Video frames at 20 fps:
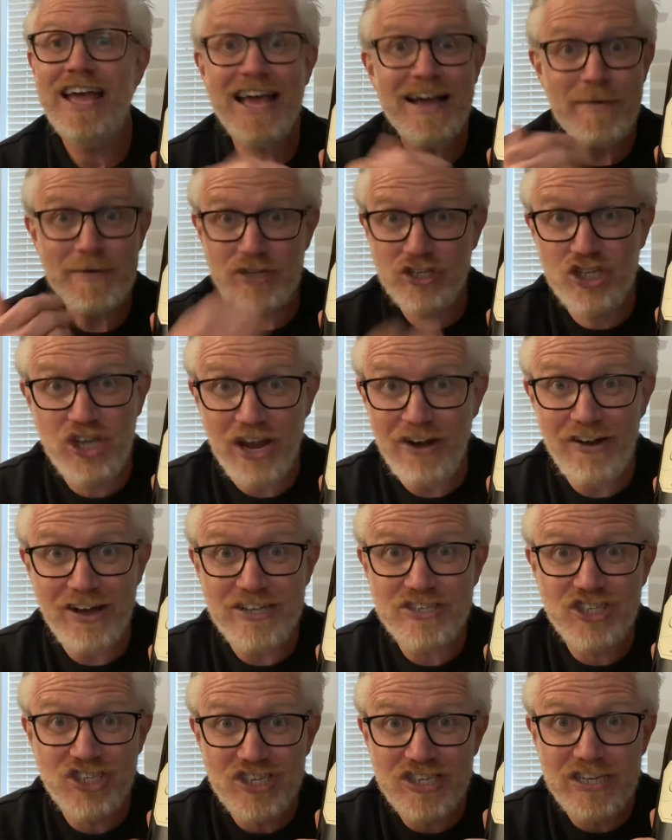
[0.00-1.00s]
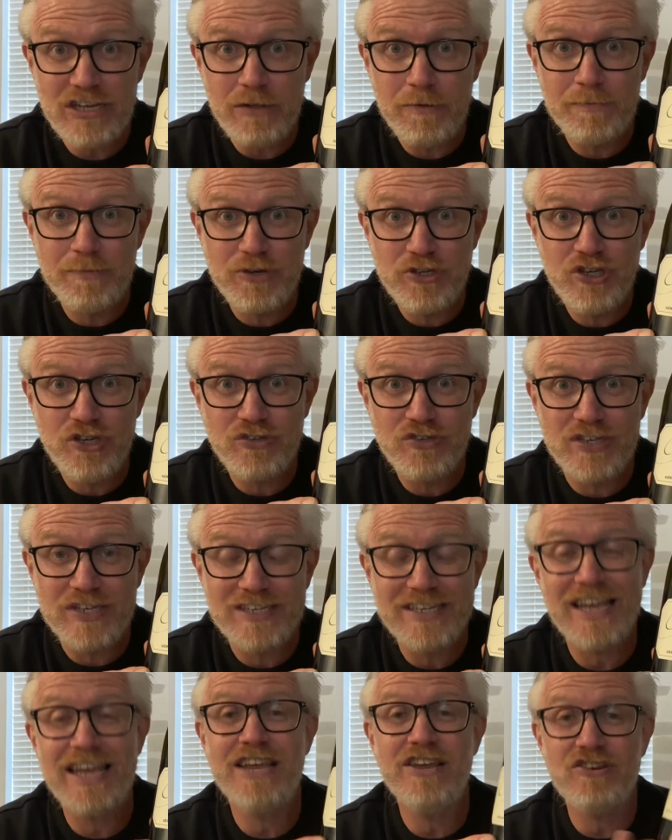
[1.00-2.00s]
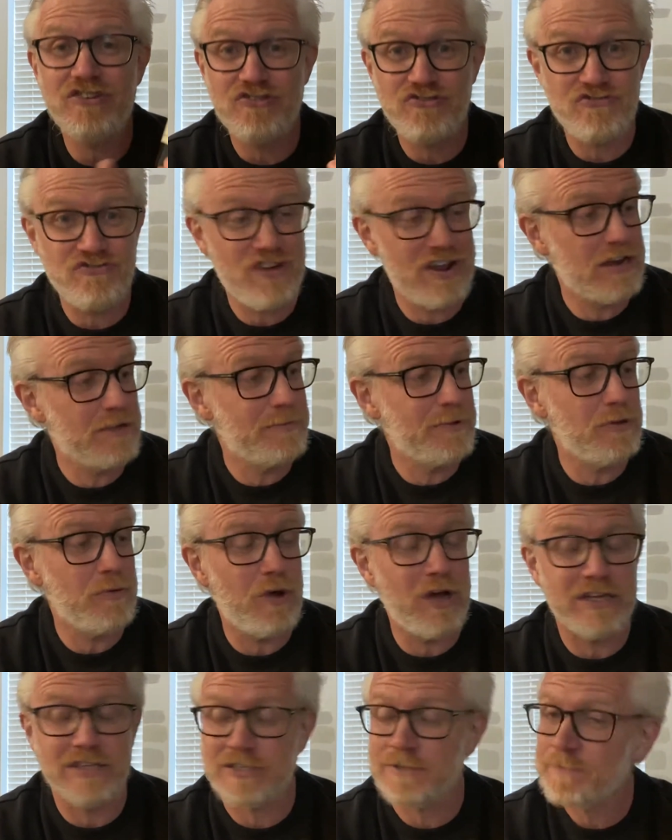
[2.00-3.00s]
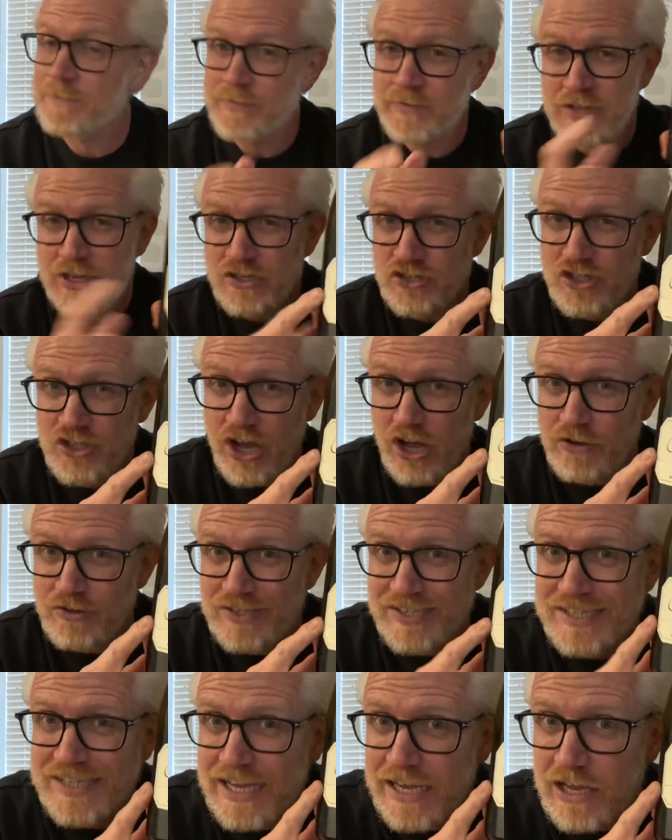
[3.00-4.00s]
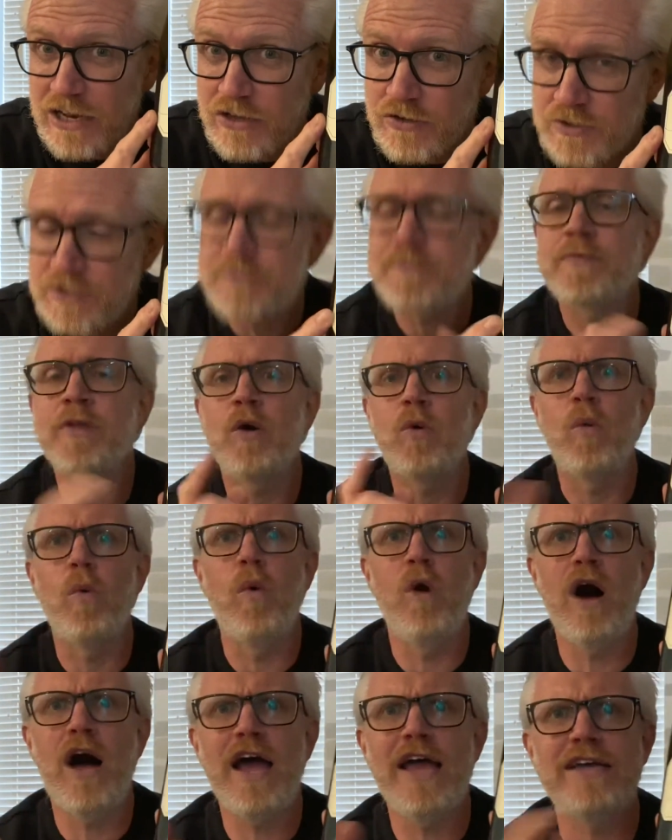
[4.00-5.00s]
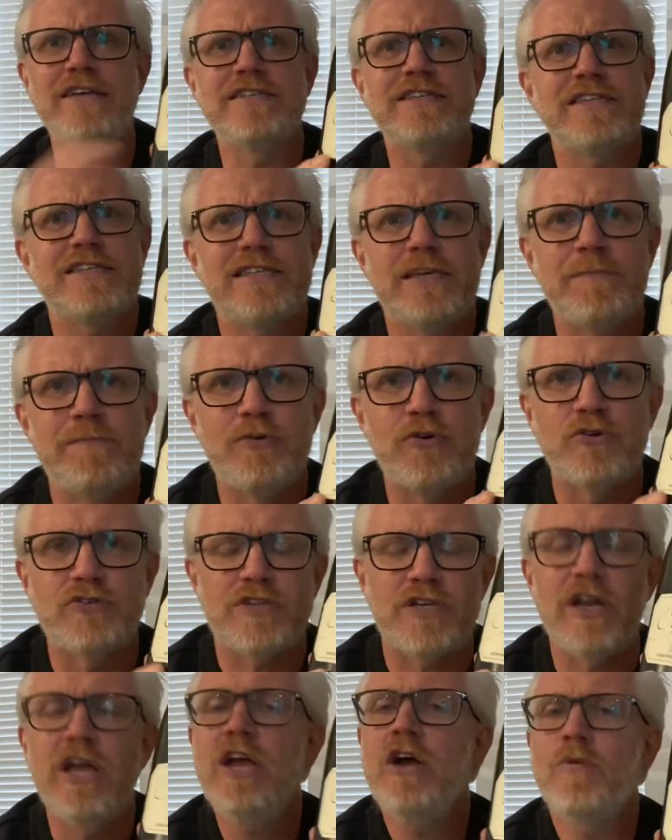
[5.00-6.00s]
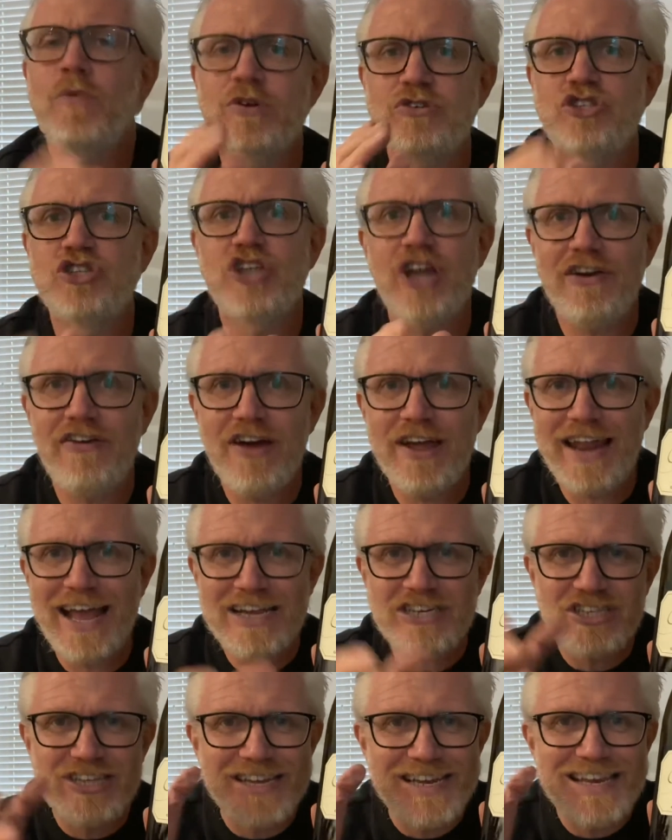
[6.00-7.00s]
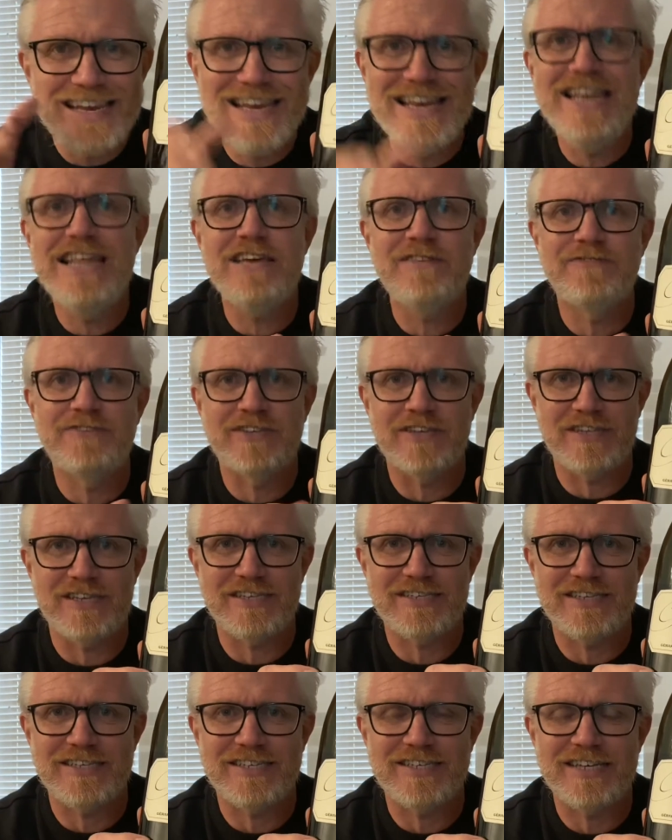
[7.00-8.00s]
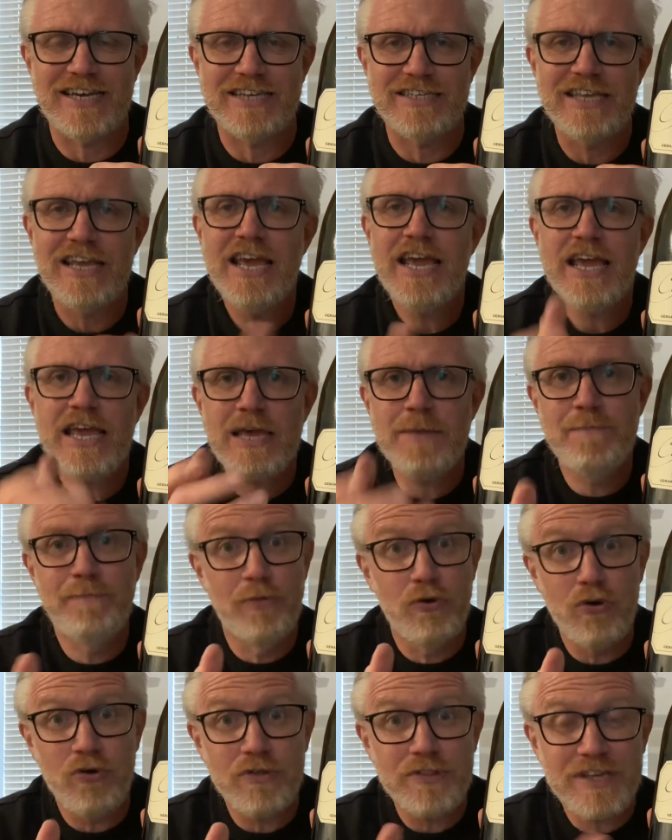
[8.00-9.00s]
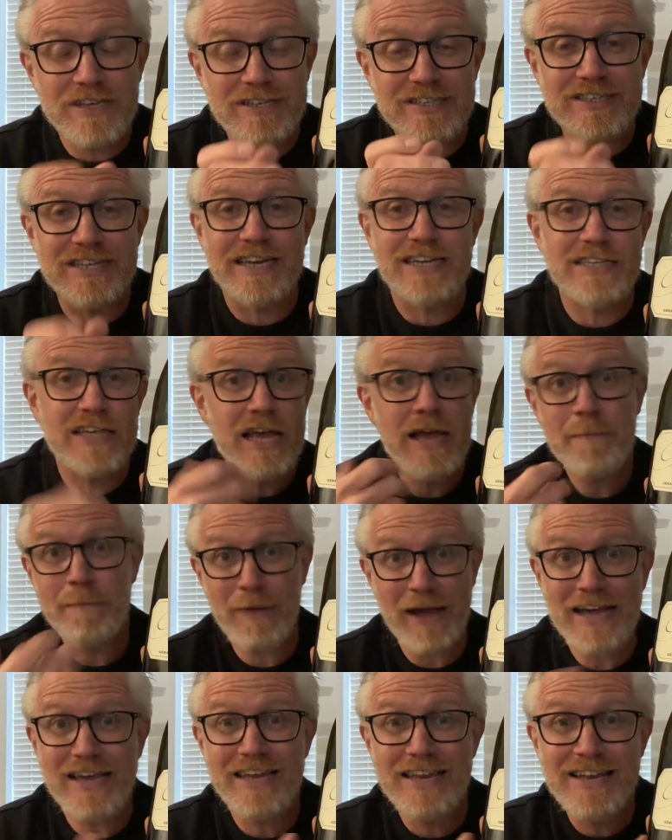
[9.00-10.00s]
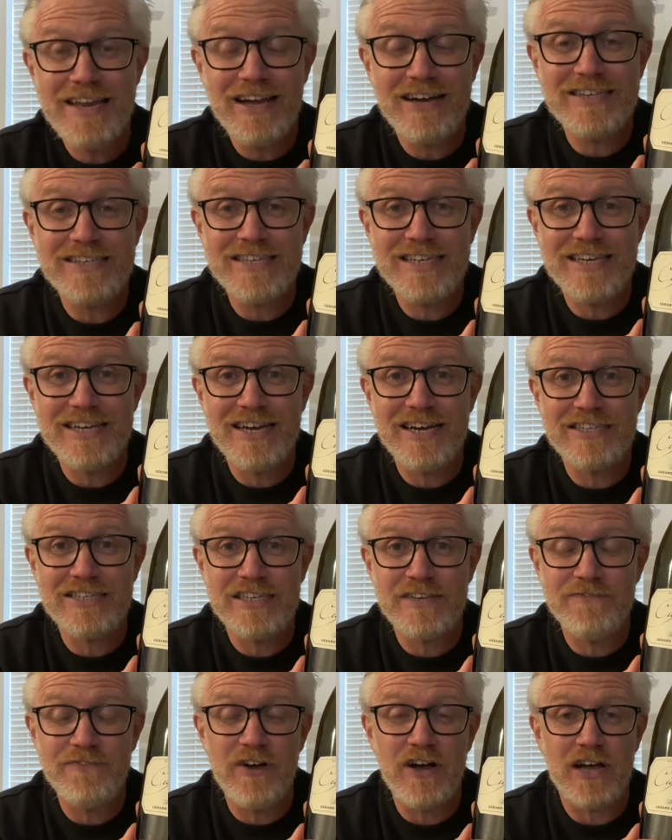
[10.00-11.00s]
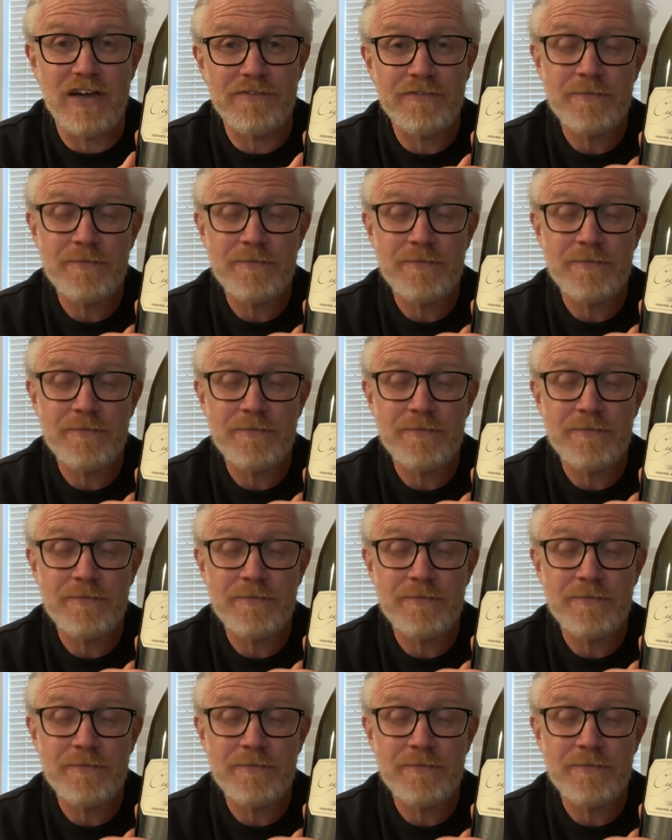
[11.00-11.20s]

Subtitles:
Gerard still produces incredible wines. So, Cigalus. Why is this important? Well, Gerard actually lives at this estate. He bought the estate back in 1995.